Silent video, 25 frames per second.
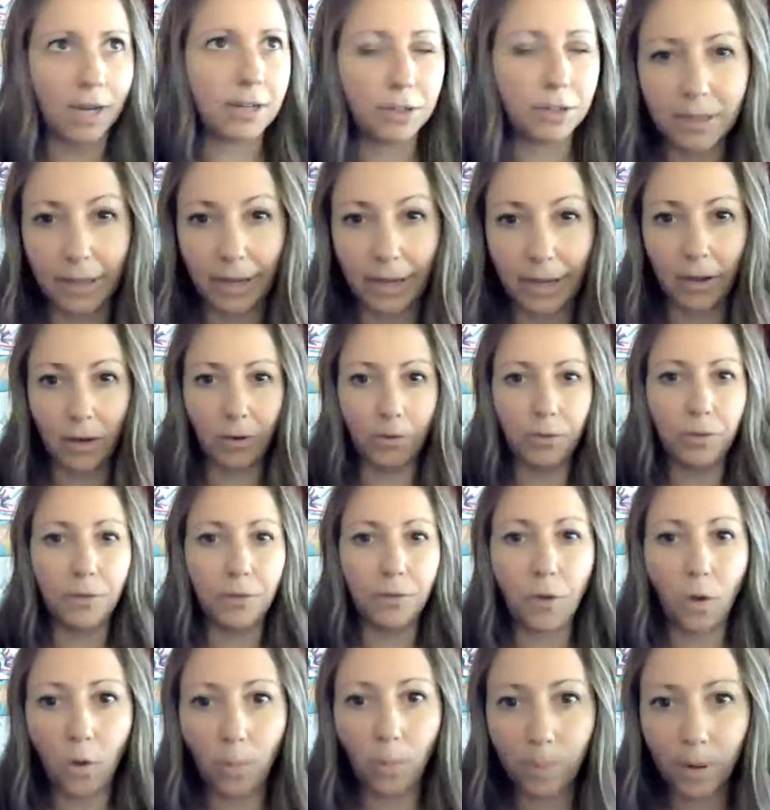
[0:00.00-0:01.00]
do it. They go
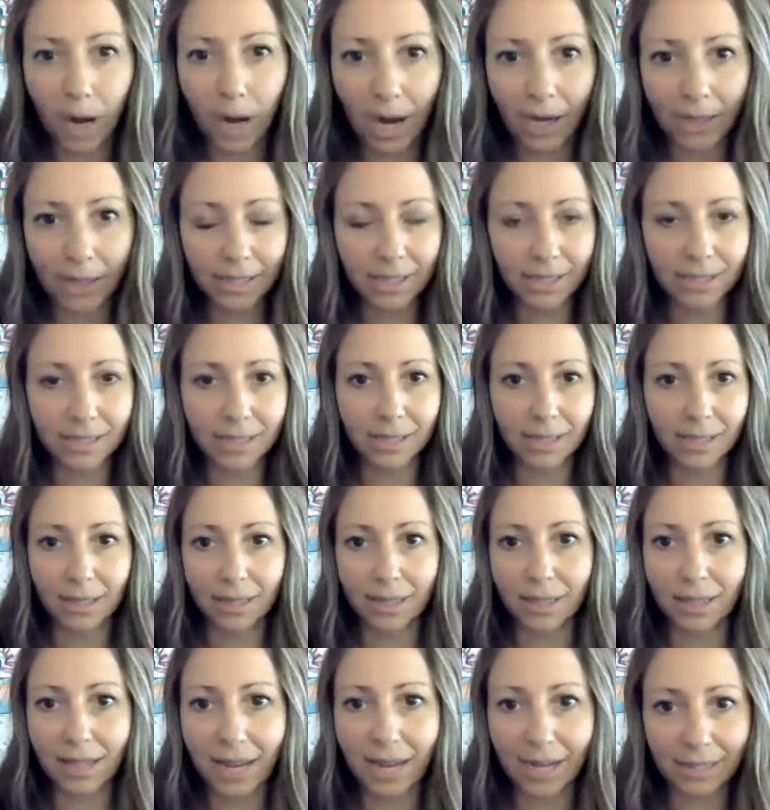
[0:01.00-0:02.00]
through the whole process. And
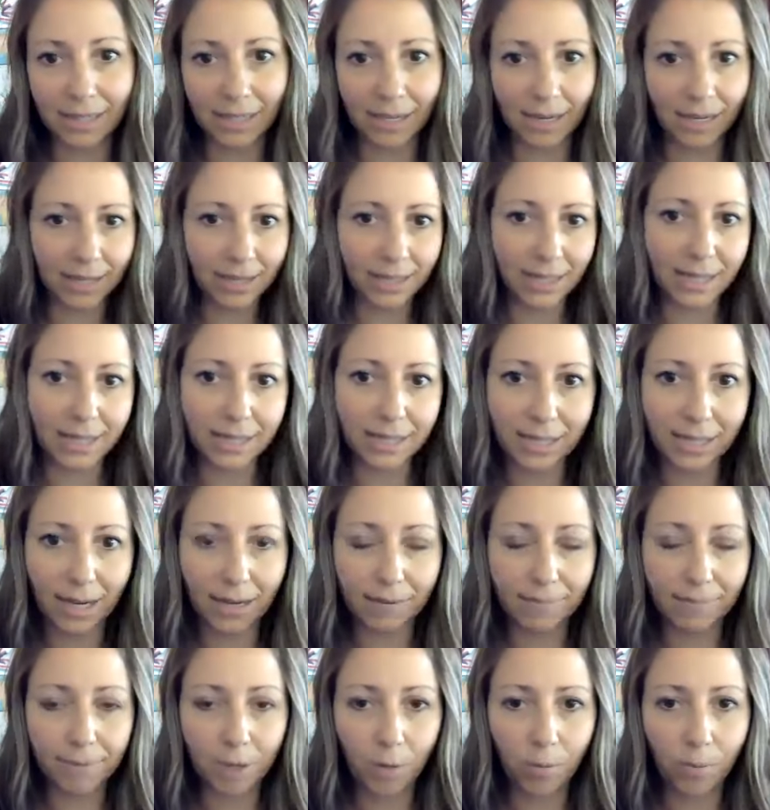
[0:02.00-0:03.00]
at the last second, they
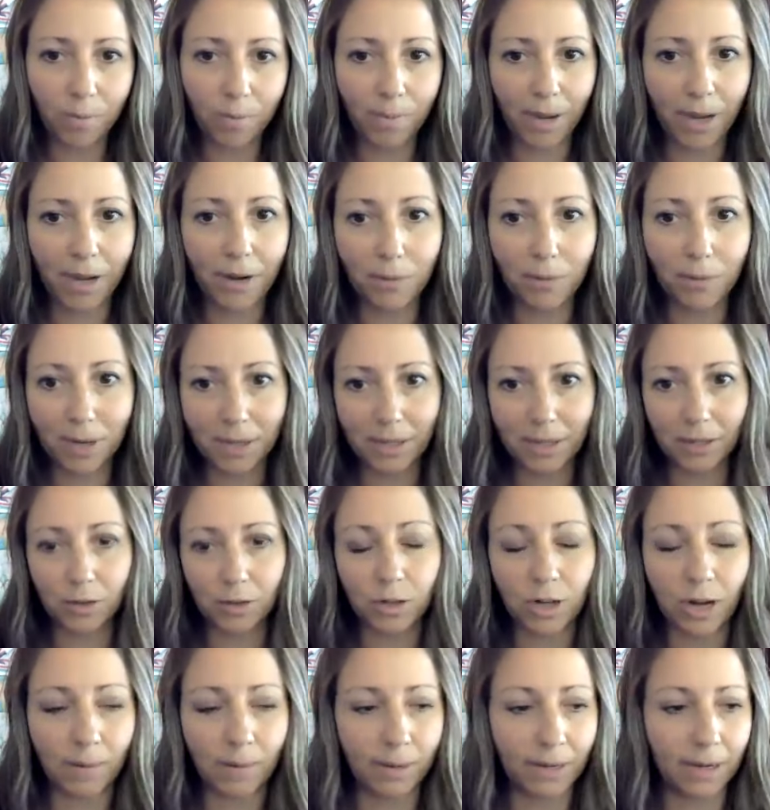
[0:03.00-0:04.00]
decide, nope, I don't want this
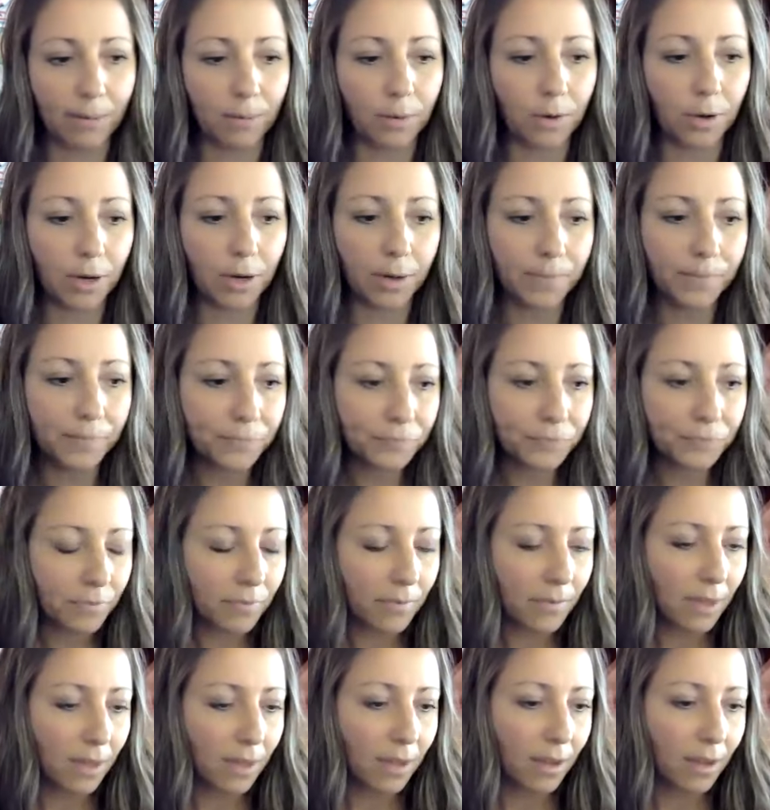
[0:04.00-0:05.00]
job anymore.
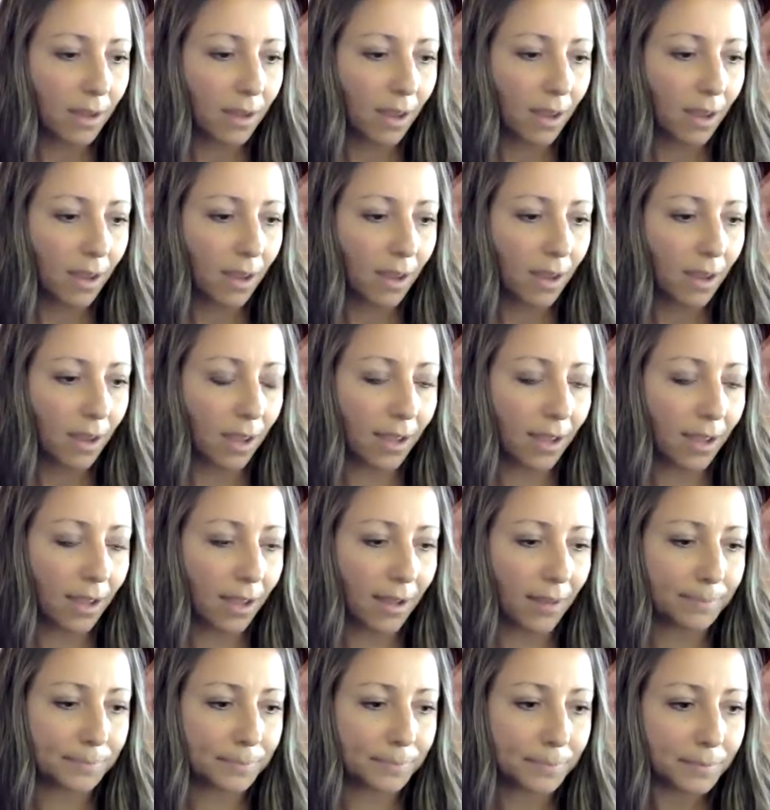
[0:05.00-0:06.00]

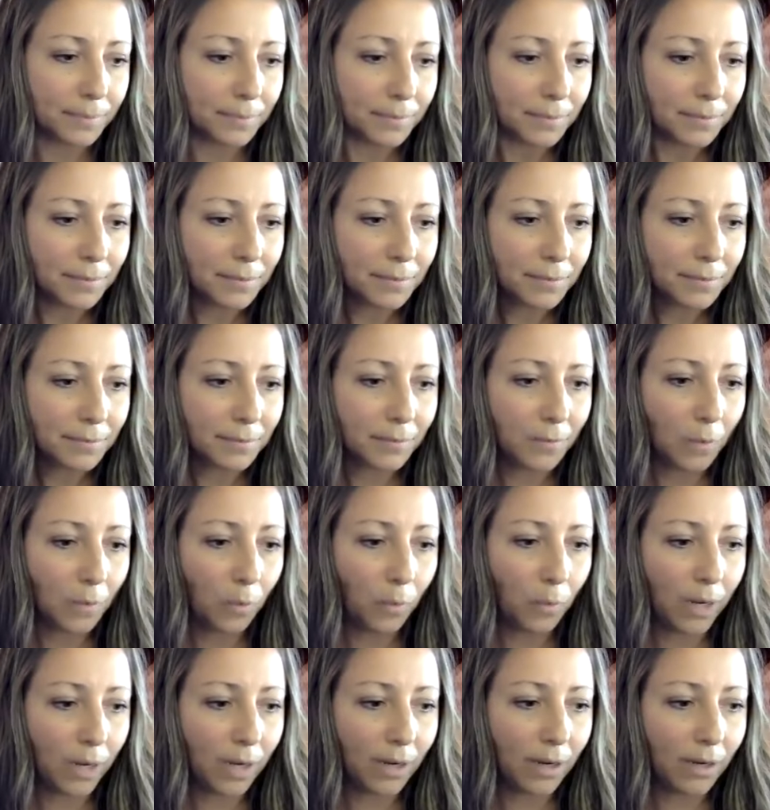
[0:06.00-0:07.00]
Um,
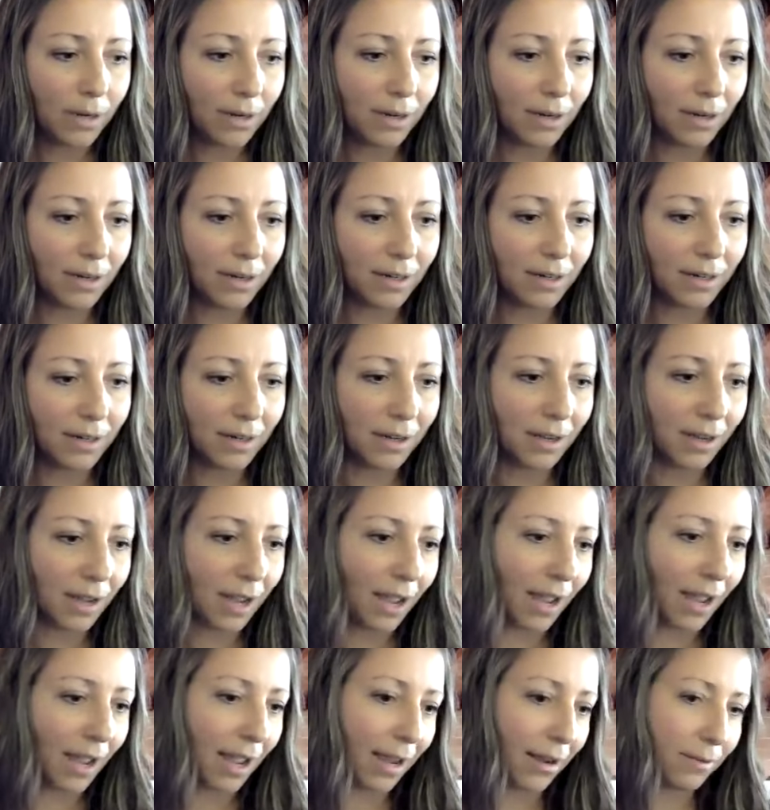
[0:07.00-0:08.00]
where
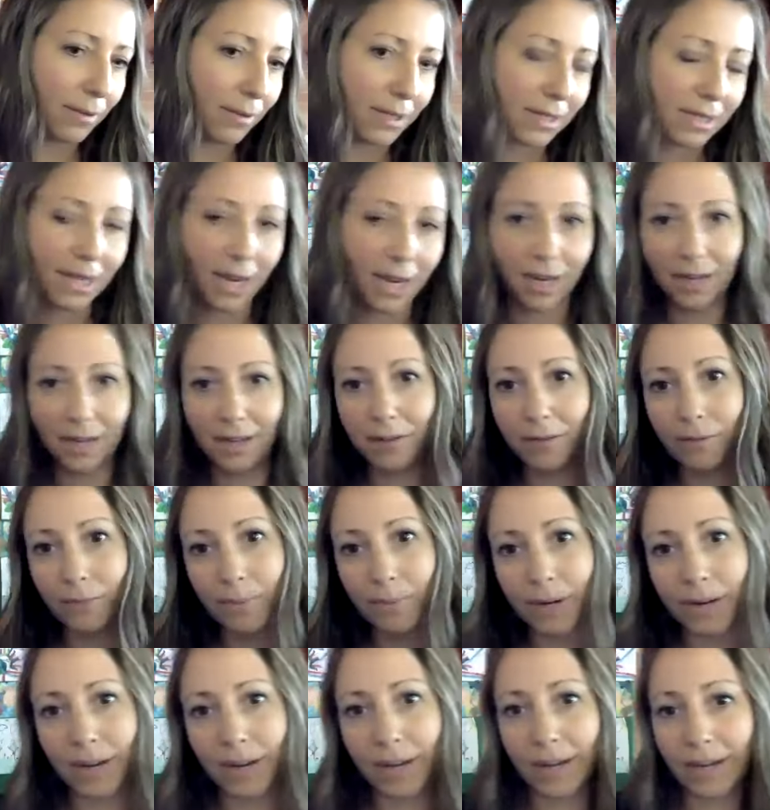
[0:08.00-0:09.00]
I was kind of
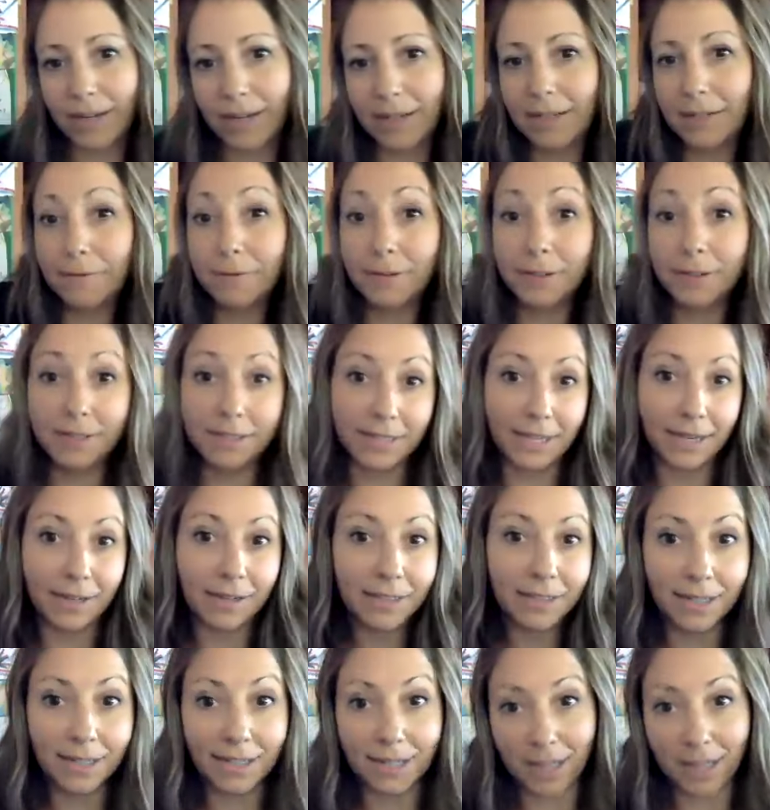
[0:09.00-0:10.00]
bringing in different
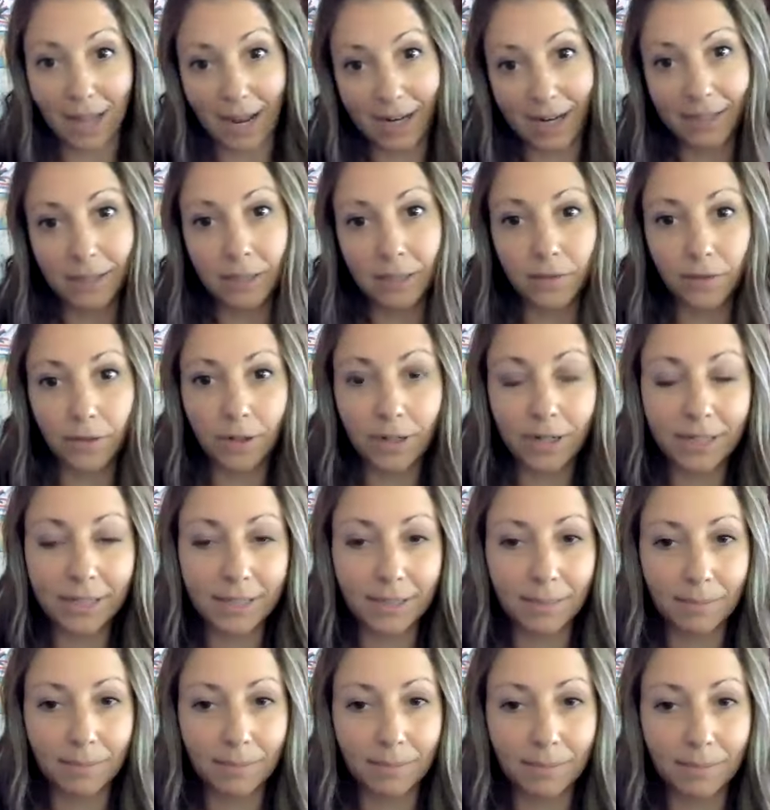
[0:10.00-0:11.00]
sales and clients for
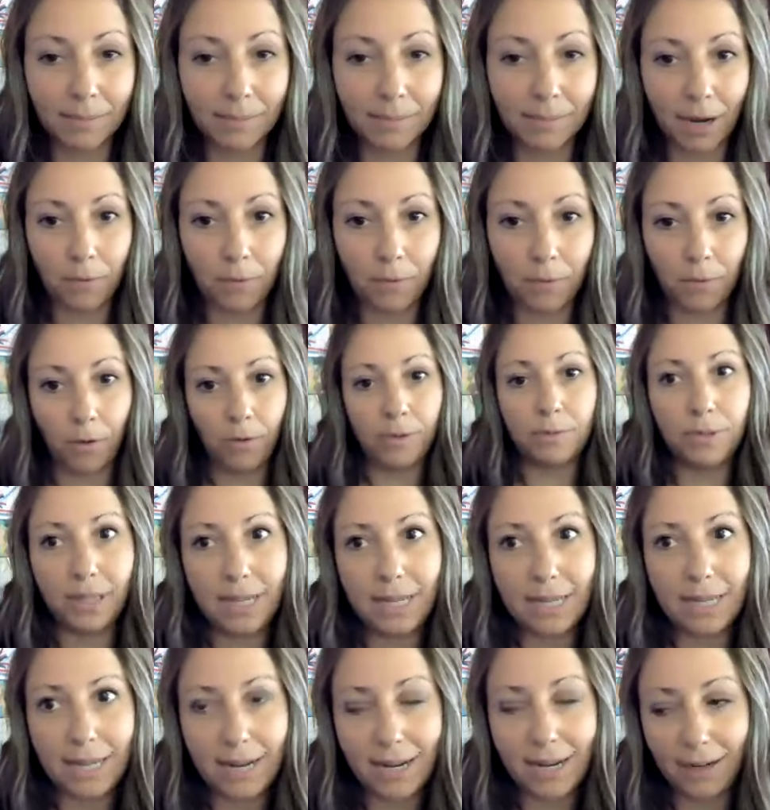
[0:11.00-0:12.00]
us, and my role was
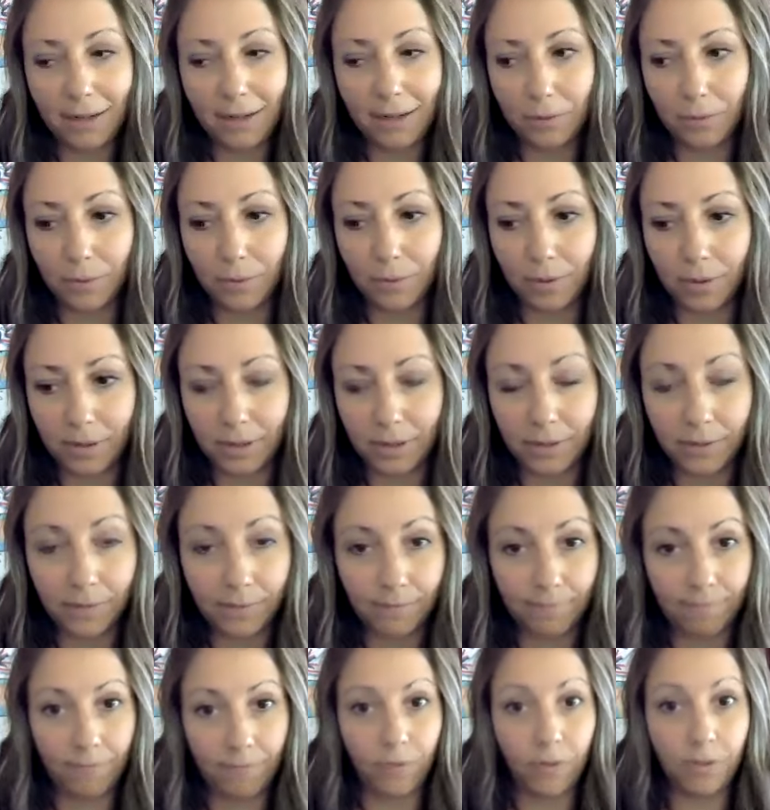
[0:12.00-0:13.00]
really leaning towards
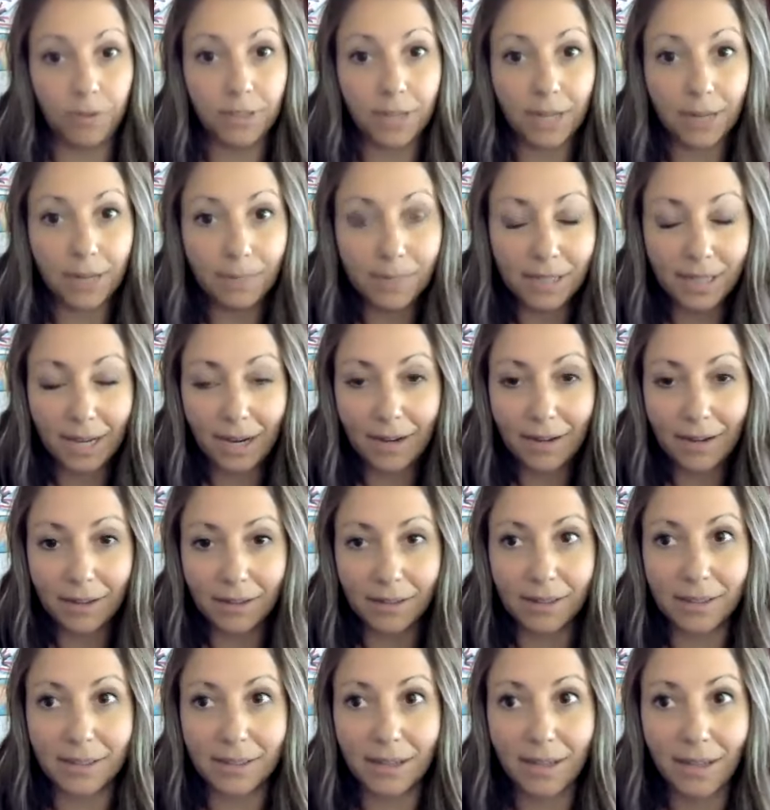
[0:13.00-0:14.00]
full-time
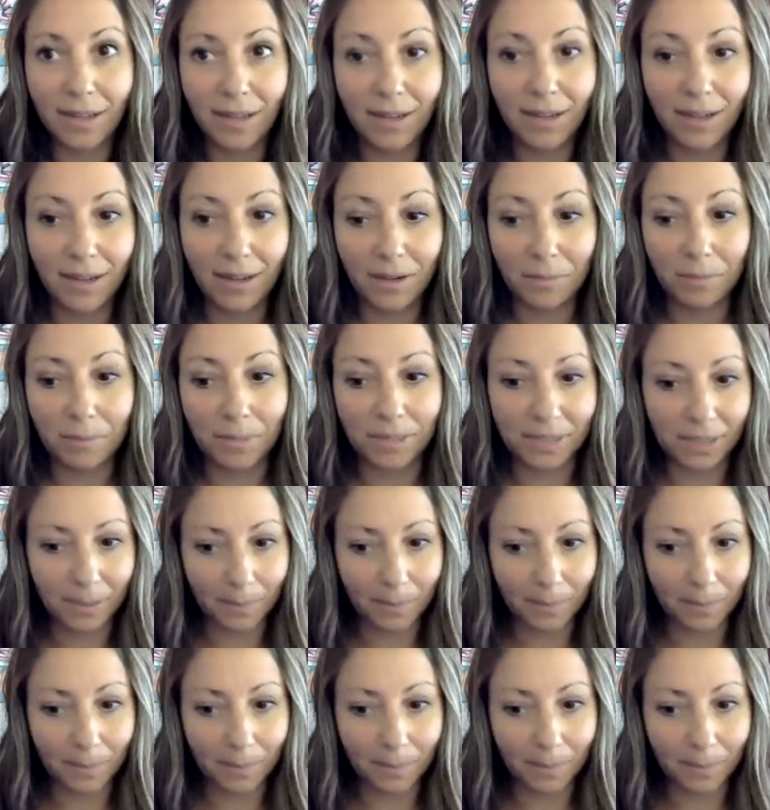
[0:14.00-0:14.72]
sales. But